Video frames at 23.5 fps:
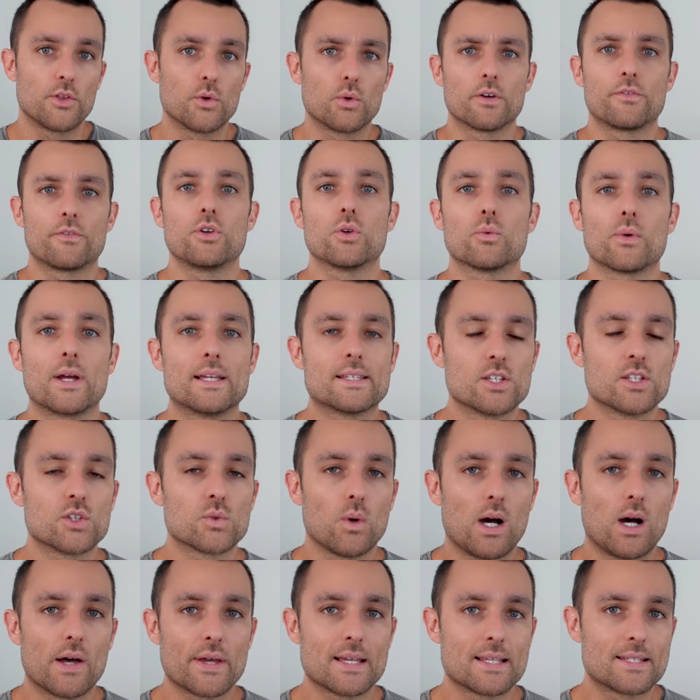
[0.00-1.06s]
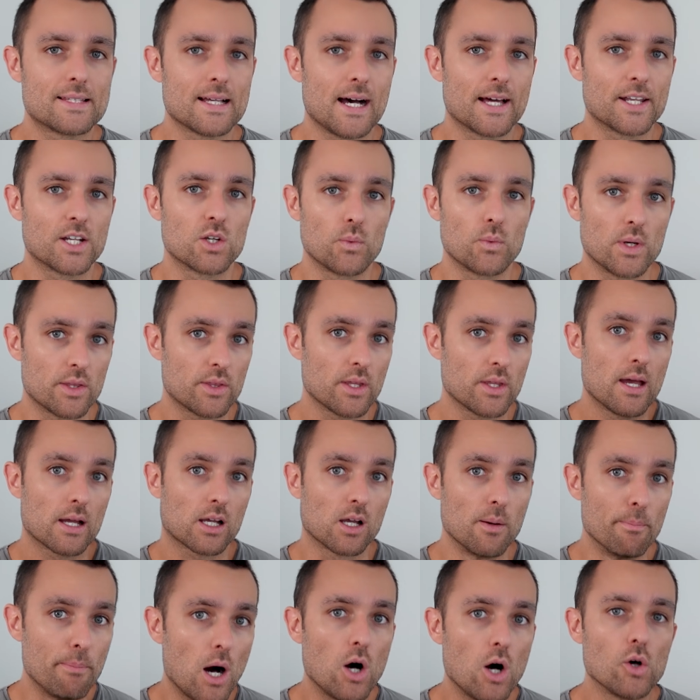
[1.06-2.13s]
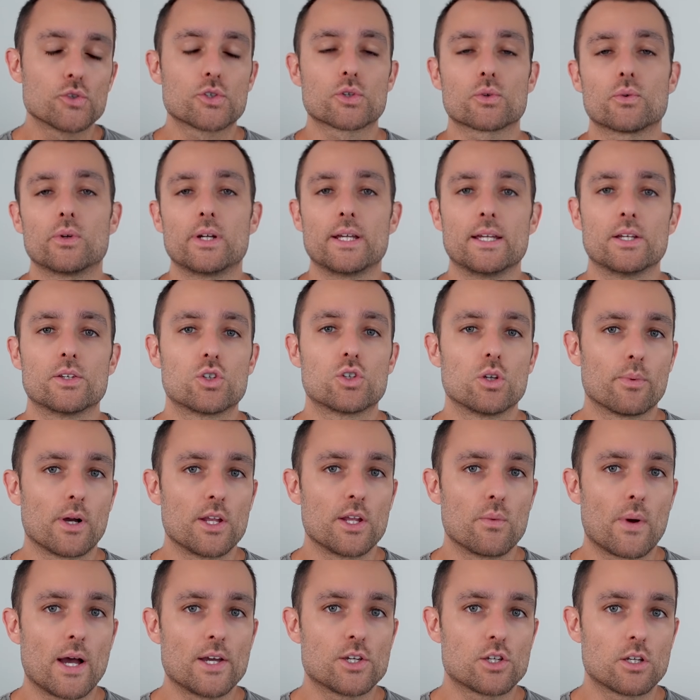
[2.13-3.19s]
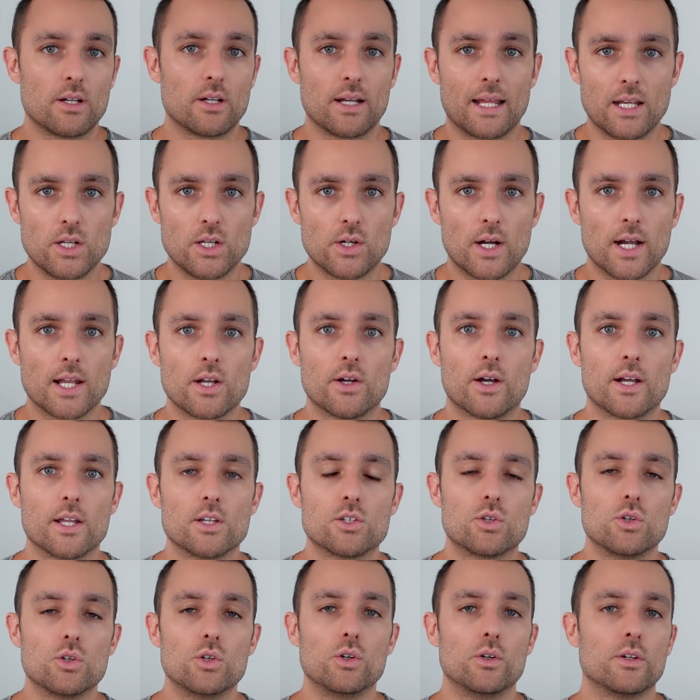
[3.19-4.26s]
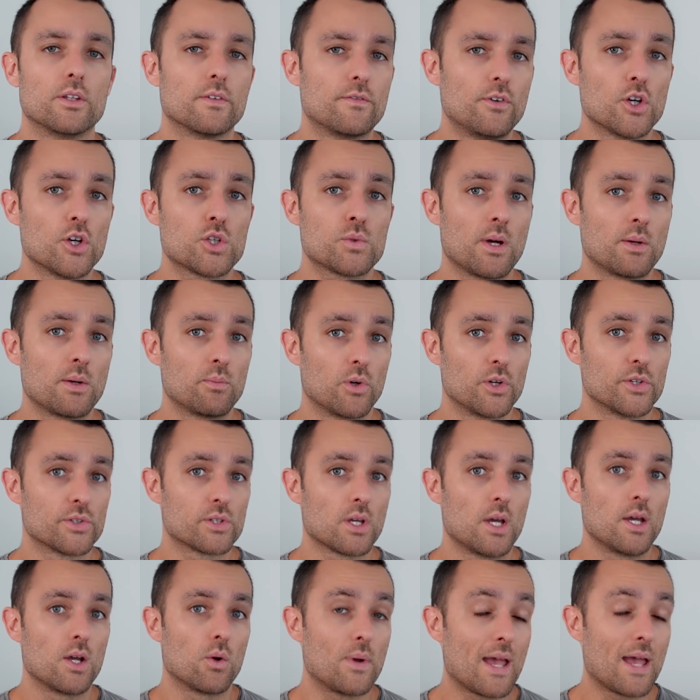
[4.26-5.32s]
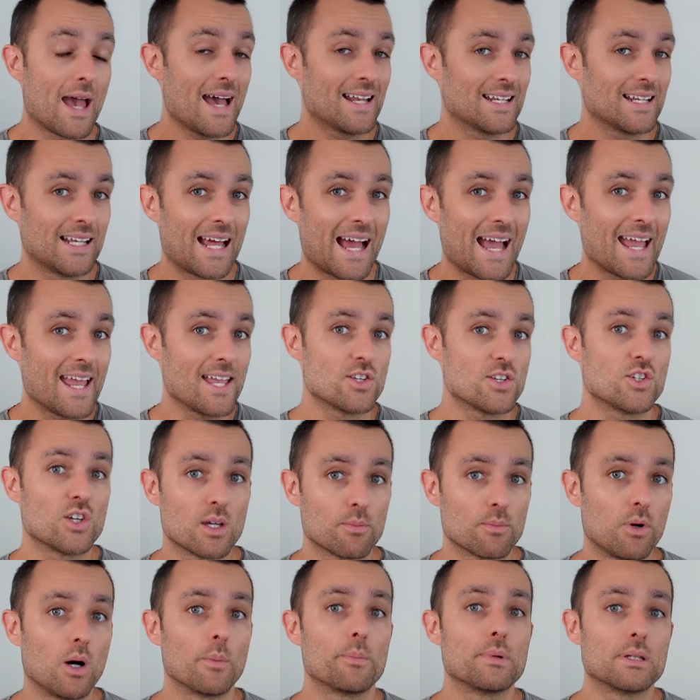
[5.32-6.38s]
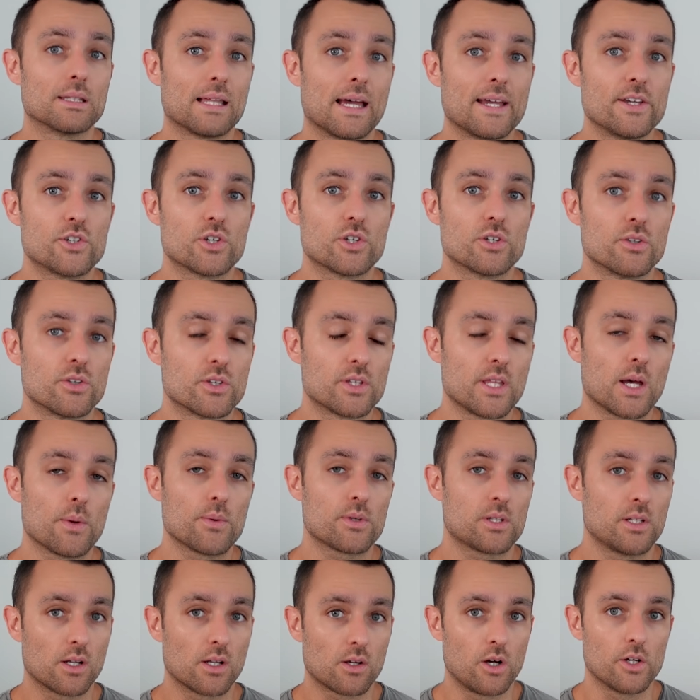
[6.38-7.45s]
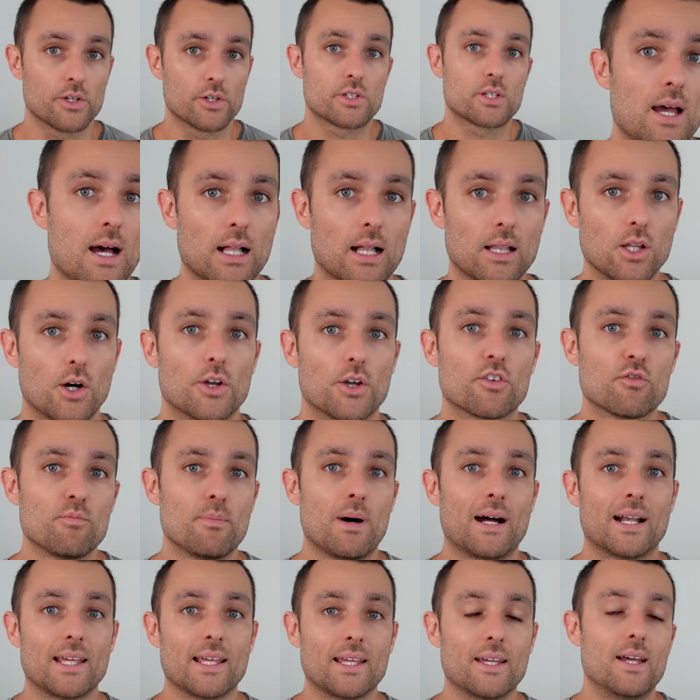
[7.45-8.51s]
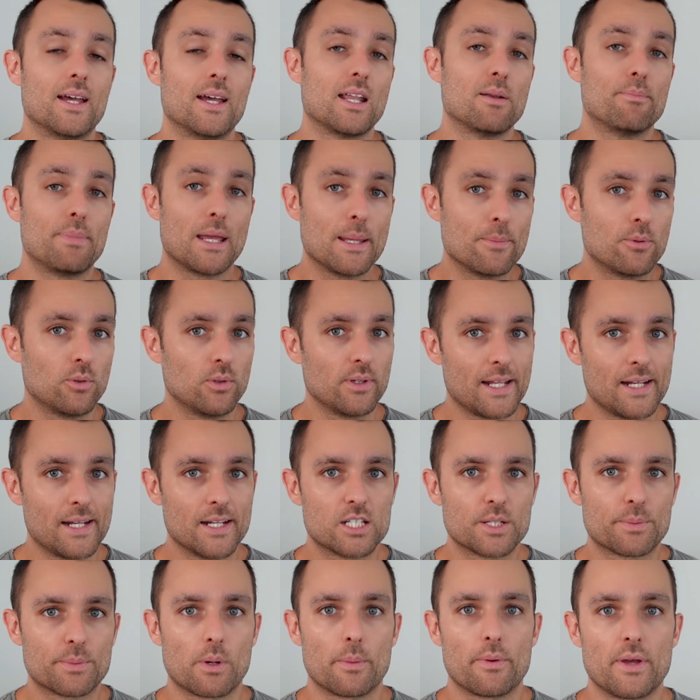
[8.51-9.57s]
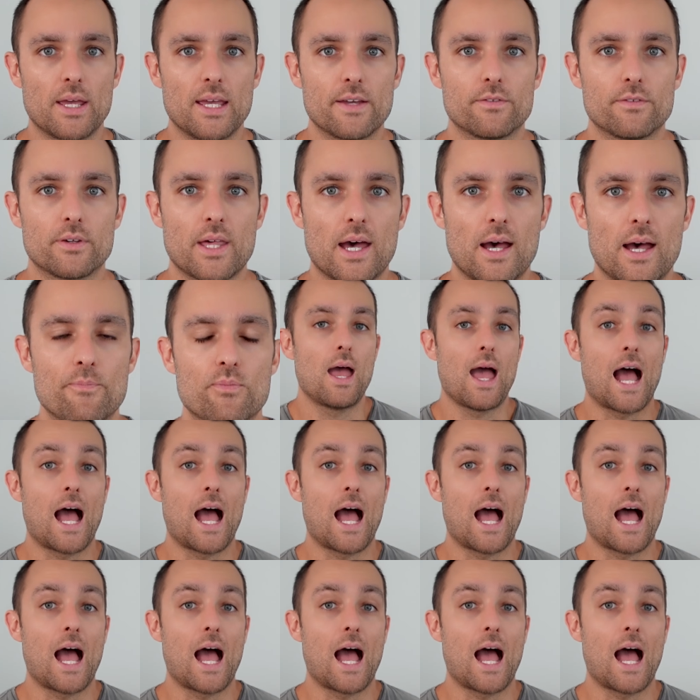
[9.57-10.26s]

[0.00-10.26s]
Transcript: There were a few reasons why they started with compulsory superannuation in 1992. The first one was we had an aging population, so that was going to cost a lot of money and people needed to prepare for that.